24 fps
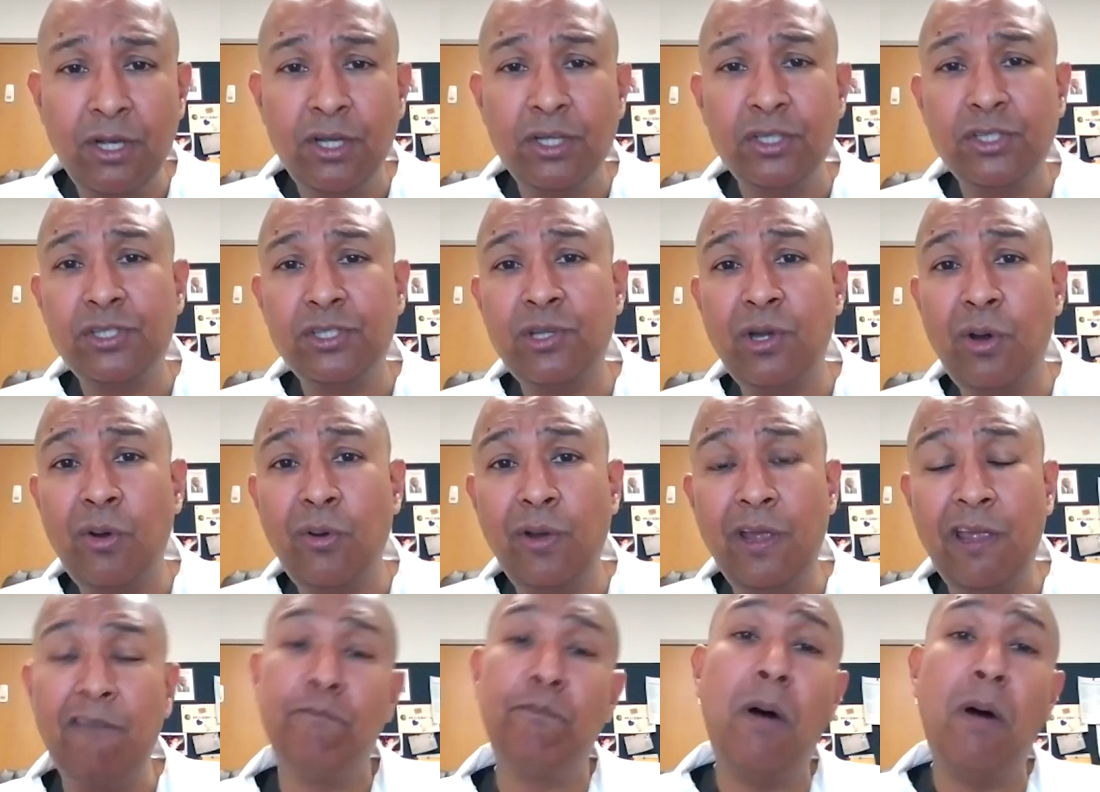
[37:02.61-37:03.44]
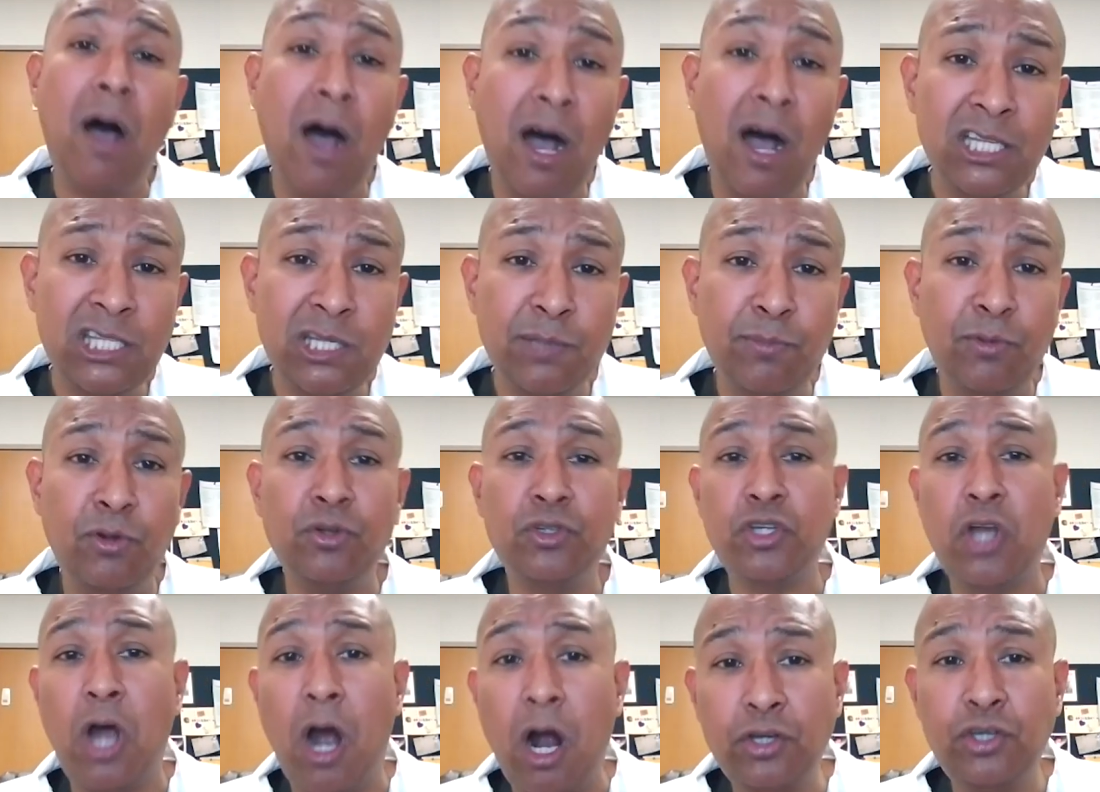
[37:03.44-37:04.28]
So if possible,
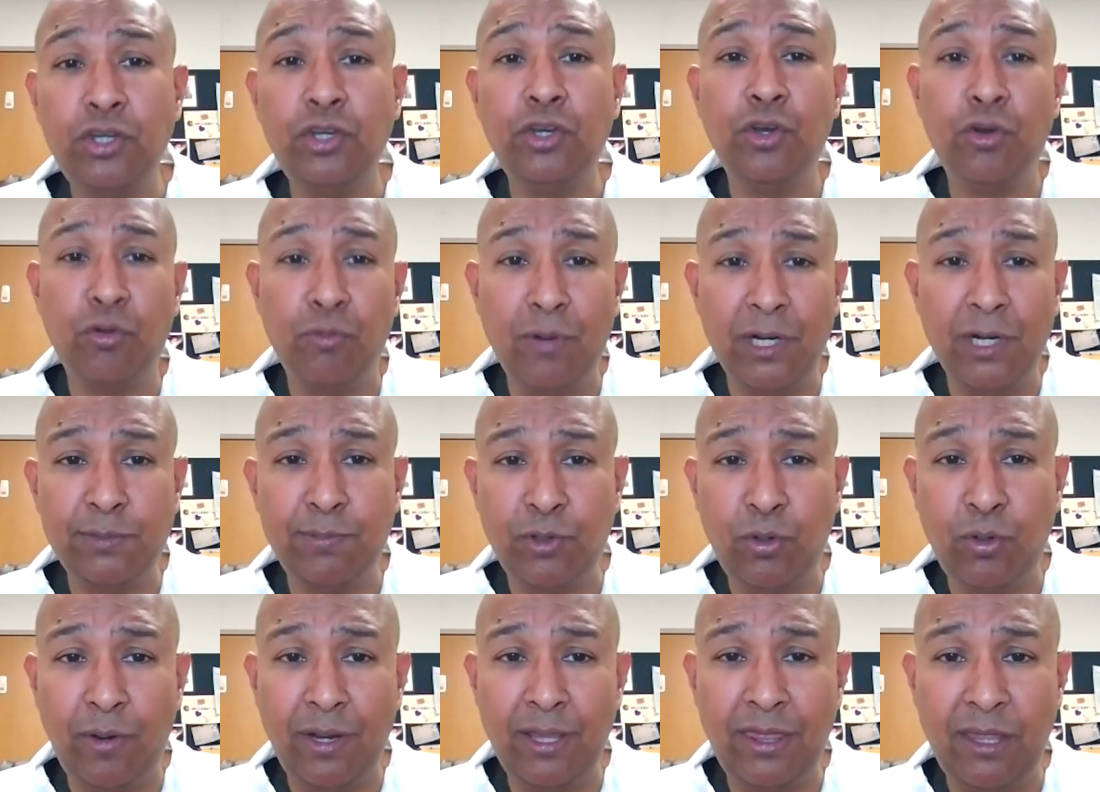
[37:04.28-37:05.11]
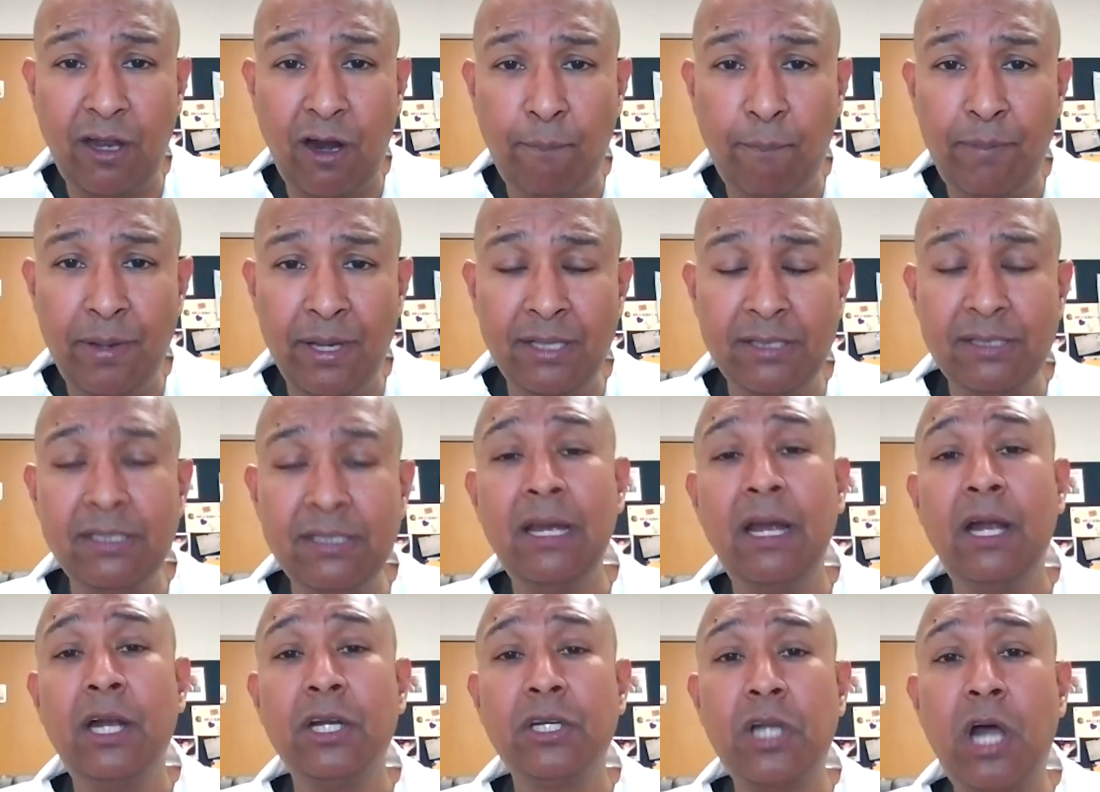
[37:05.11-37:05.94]
talk to your respiratory therapist,
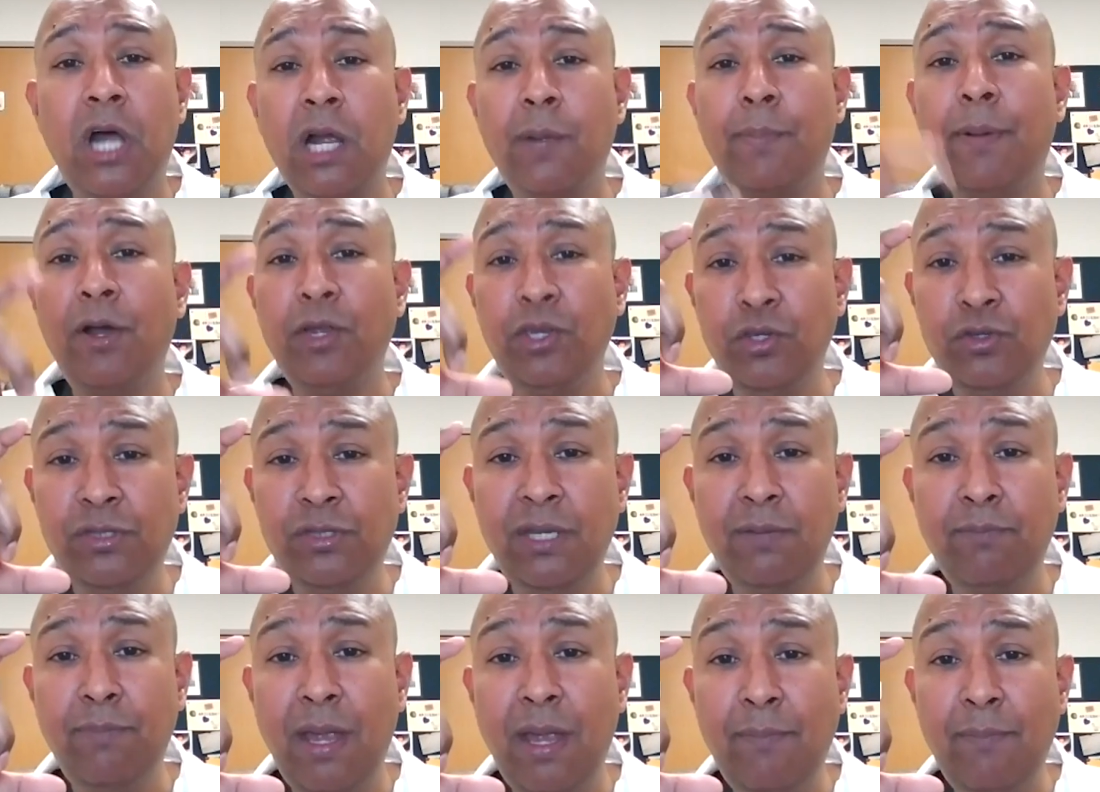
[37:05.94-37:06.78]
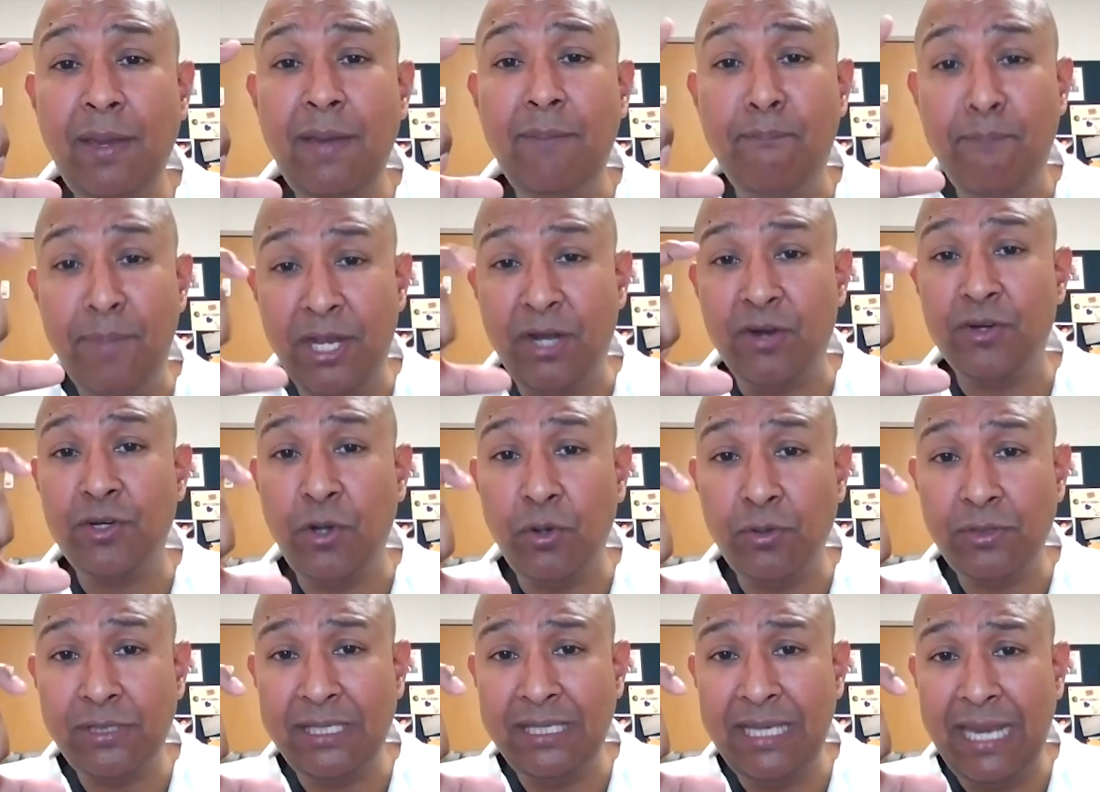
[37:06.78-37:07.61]
talk about using maybe meter
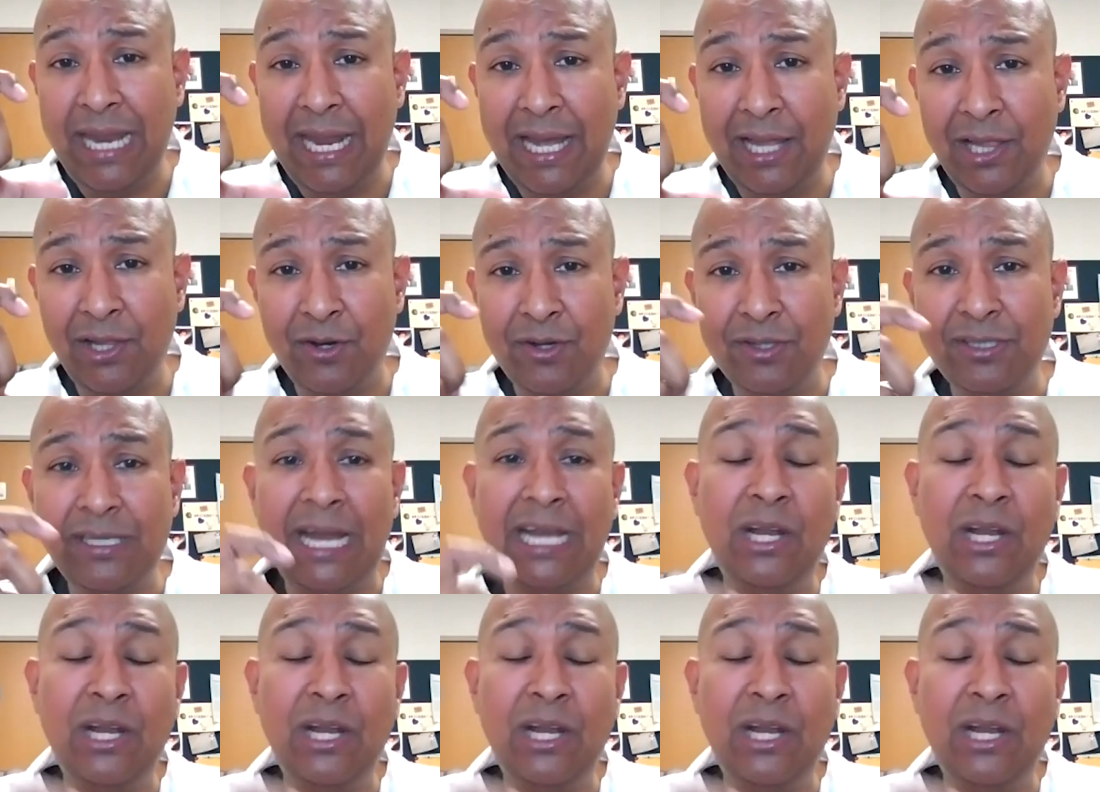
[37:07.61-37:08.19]
dose inhalers.